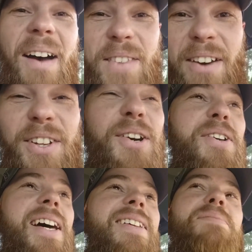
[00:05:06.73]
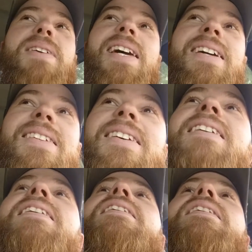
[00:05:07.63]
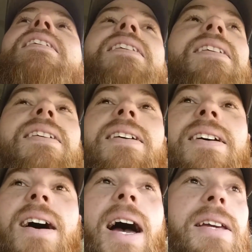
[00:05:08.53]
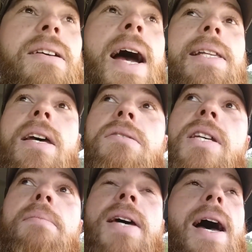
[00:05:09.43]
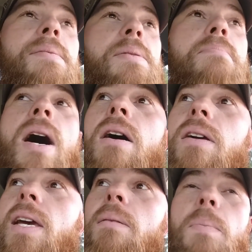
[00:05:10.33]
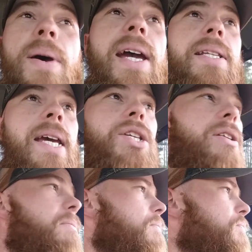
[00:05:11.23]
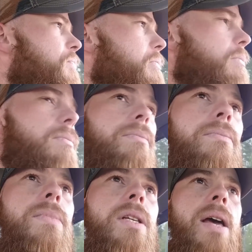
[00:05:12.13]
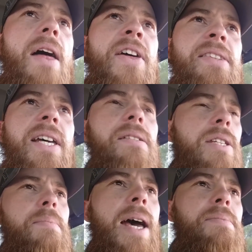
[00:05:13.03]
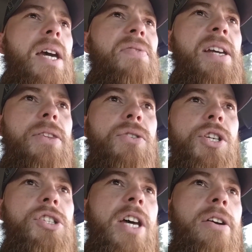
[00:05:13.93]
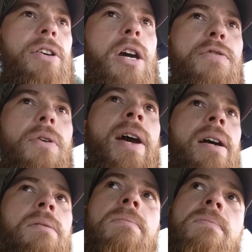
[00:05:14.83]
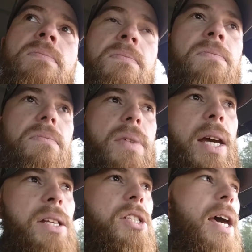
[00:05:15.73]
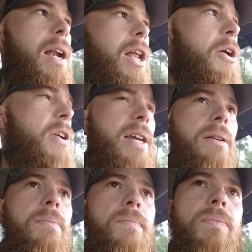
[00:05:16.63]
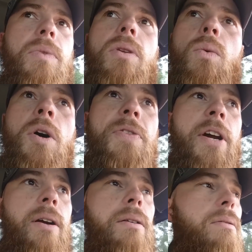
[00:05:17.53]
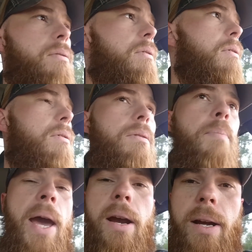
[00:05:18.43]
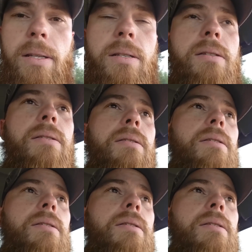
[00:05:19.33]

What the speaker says: I'm definitely gonna yell at some kids. You got to sometimes in ball to get them to pay attention. I think that sometimes they think they're just there to goof around instead of learning what their parents